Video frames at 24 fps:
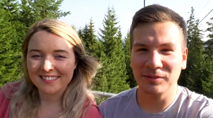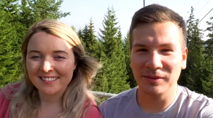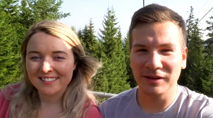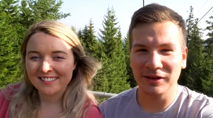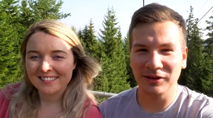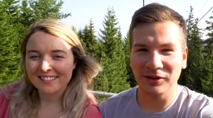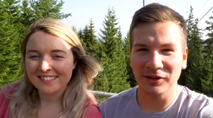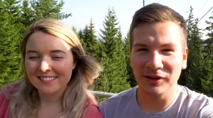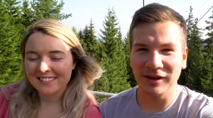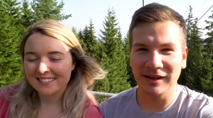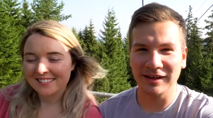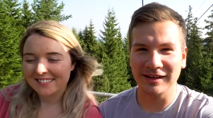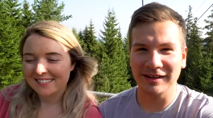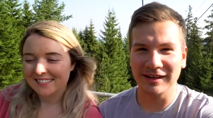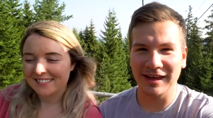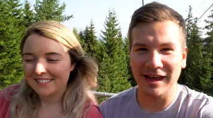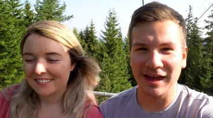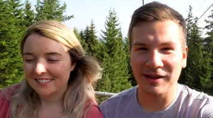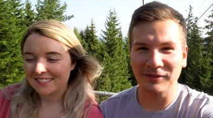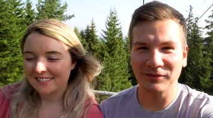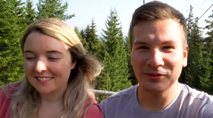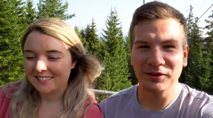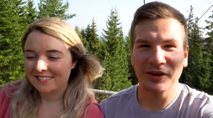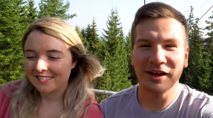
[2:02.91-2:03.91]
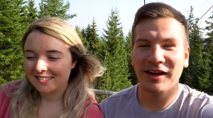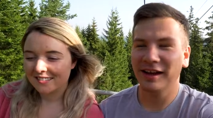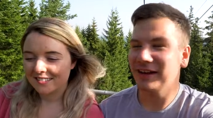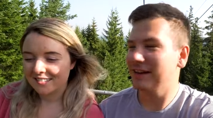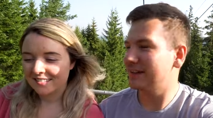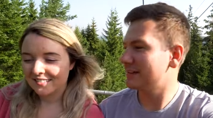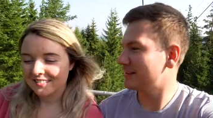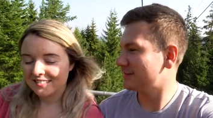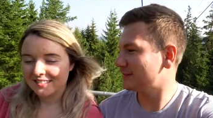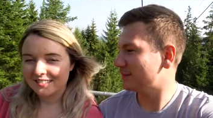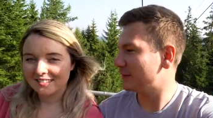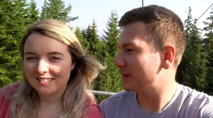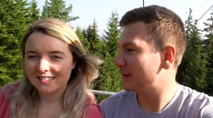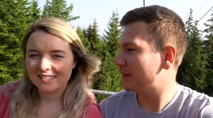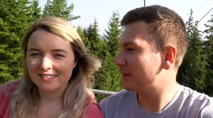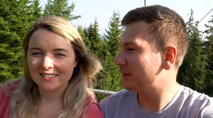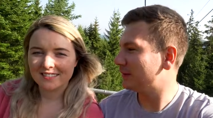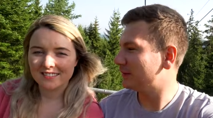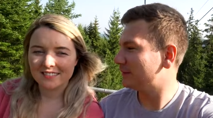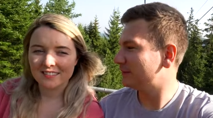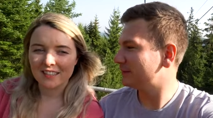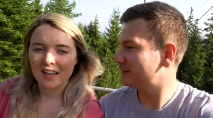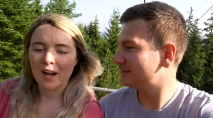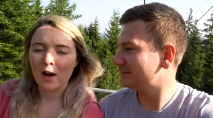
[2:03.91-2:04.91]
Speaker 1: be a great after hike as
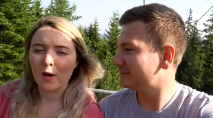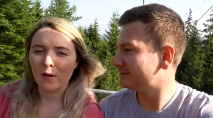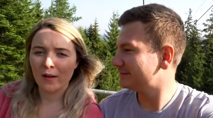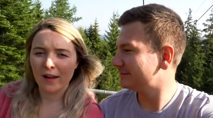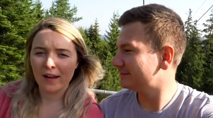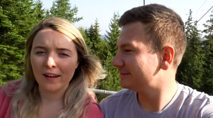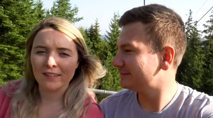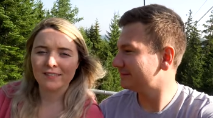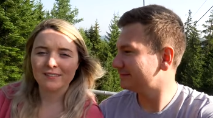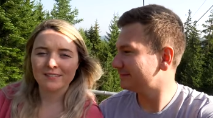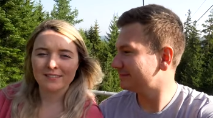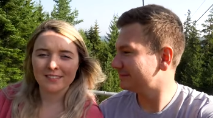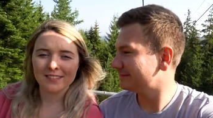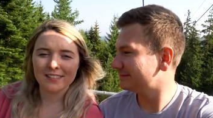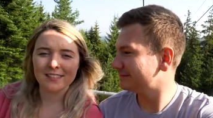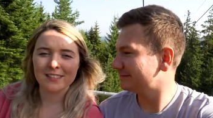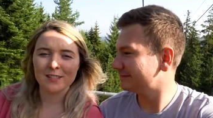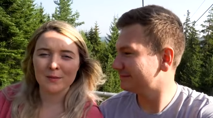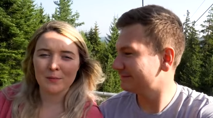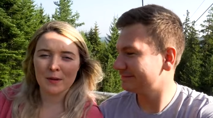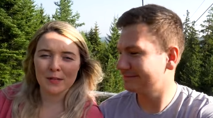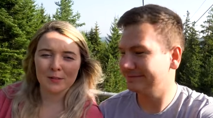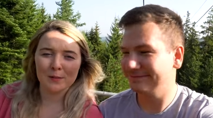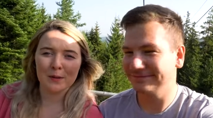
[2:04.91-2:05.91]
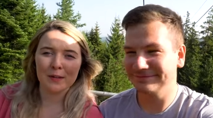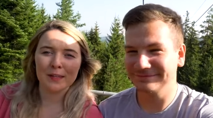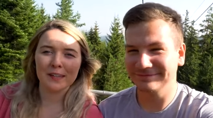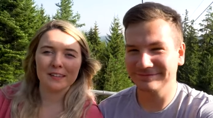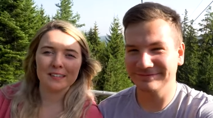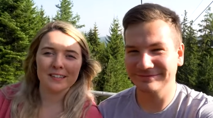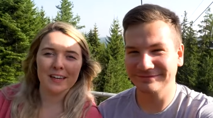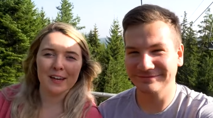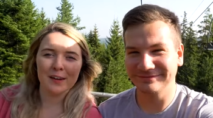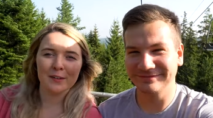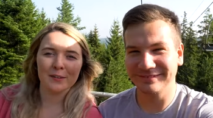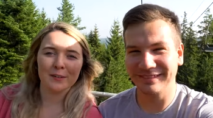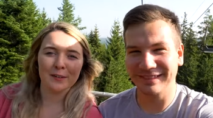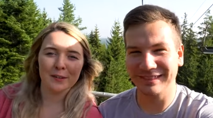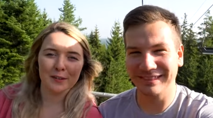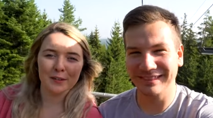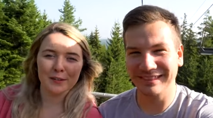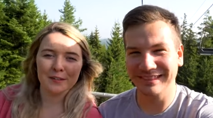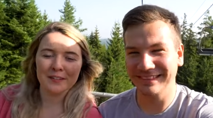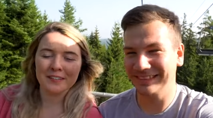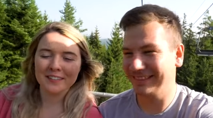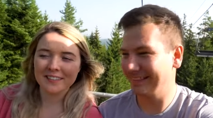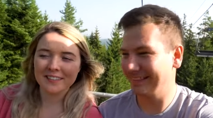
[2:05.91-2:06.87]
well.
Speaker 2: Oh yeah, this is the best way to get down too.